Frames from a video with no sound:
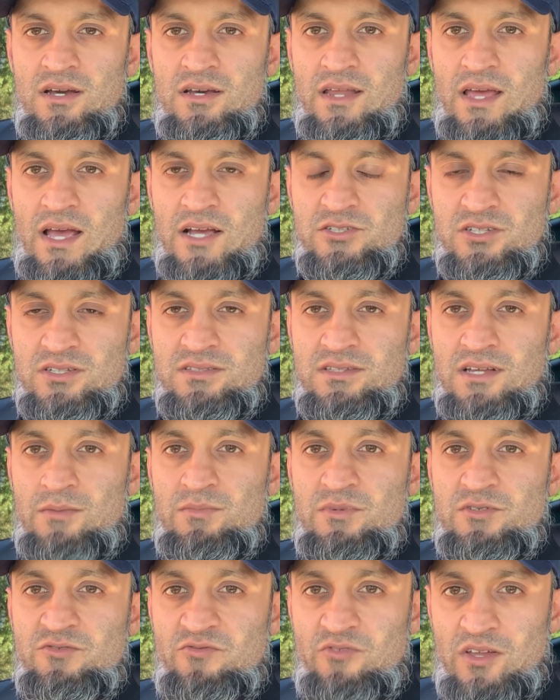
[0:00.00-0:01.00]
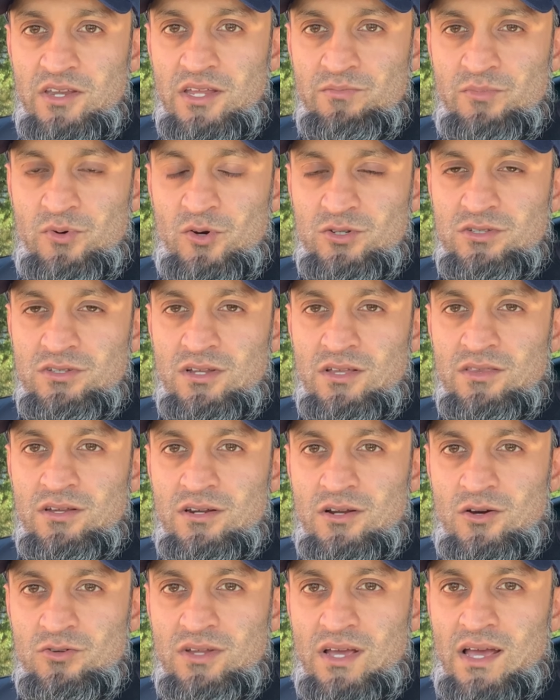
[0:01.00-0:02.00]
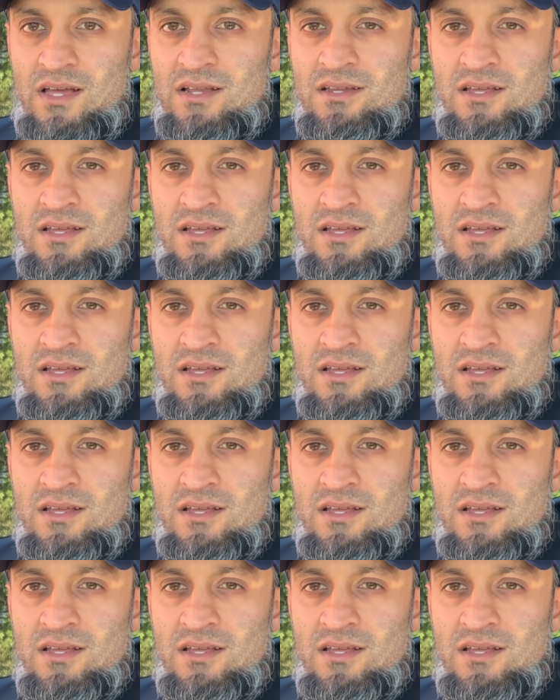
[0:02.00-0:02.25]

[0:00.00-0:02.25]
reaction time is very important on the road, and